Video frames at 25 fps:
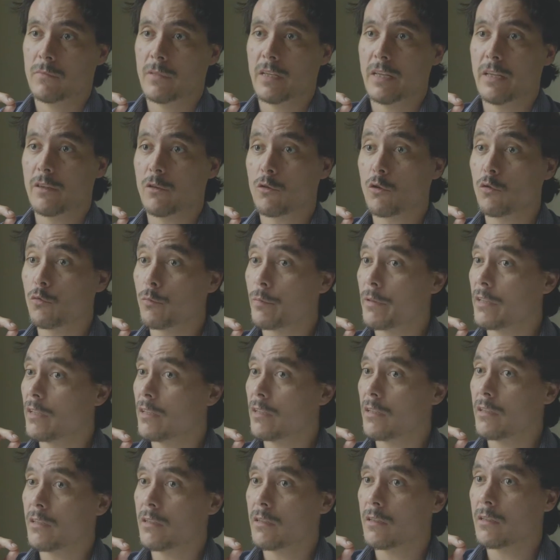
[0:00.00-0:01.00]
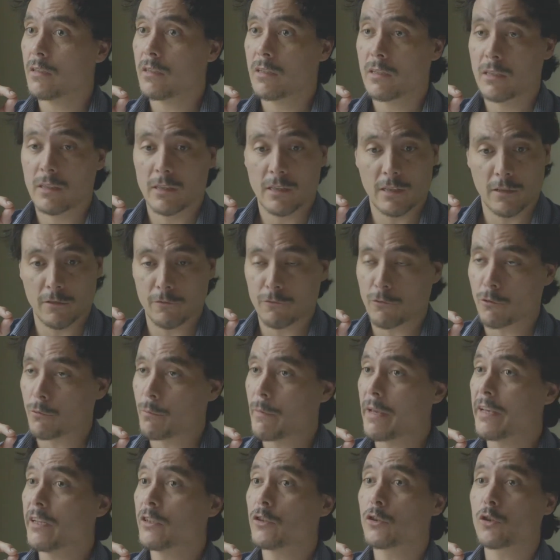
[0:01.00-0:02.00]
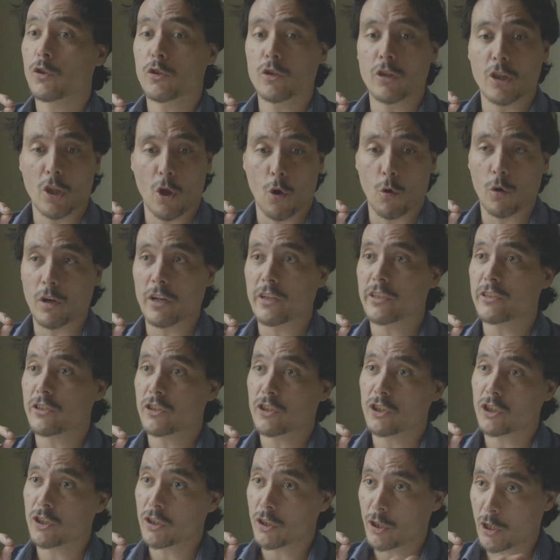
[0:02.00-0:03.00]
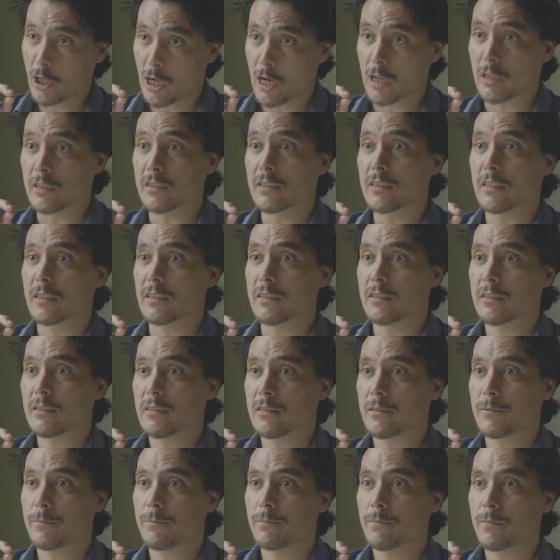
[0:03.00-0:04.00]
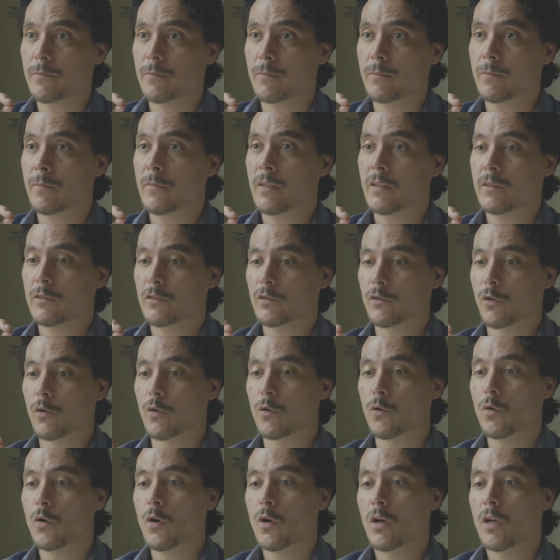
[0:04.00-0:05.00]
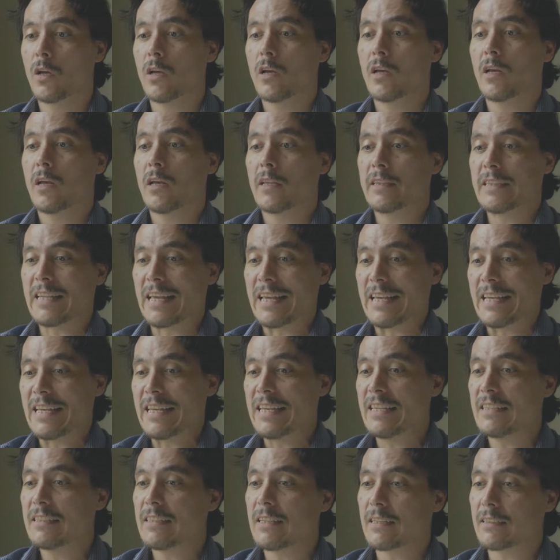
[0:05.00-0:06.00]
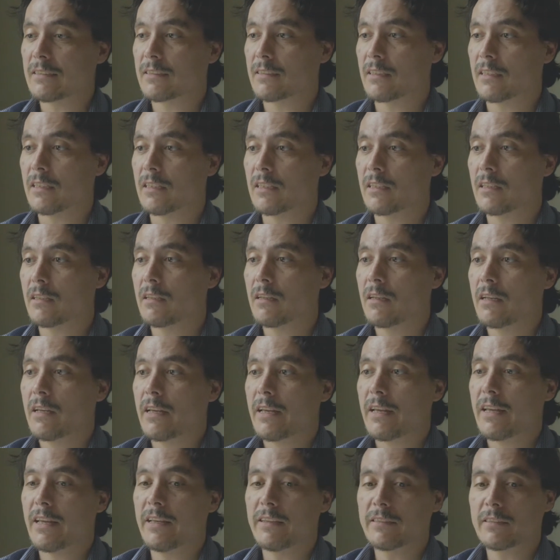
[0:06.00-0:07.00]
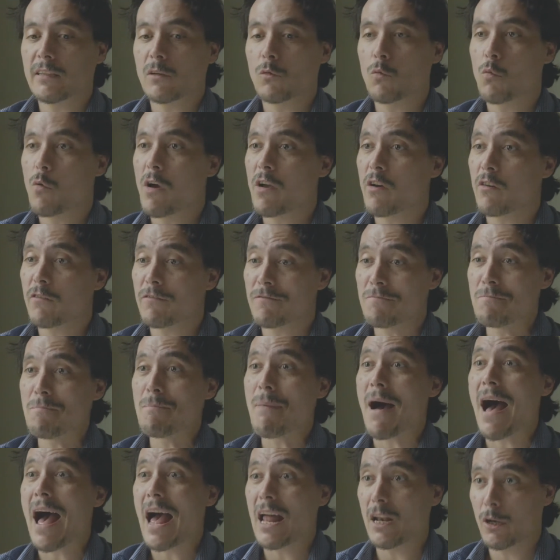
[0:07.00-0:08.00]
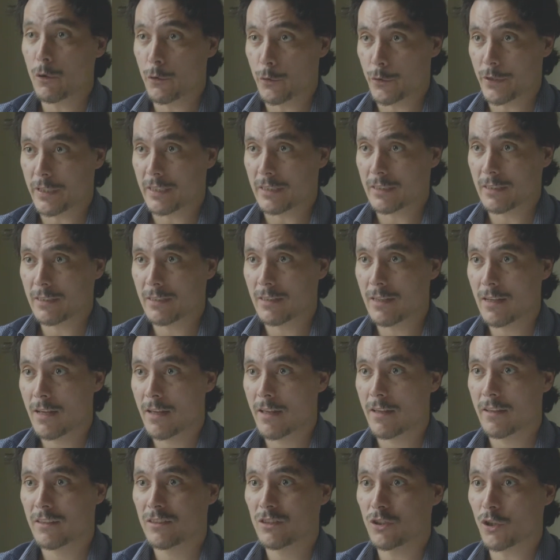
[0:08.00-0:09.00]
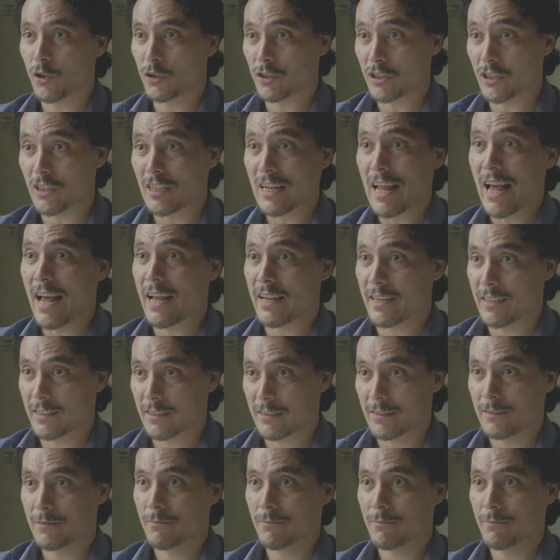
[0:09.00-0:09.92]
It could be information, knowledge, content. So the indexing is a way of valuing the underlying,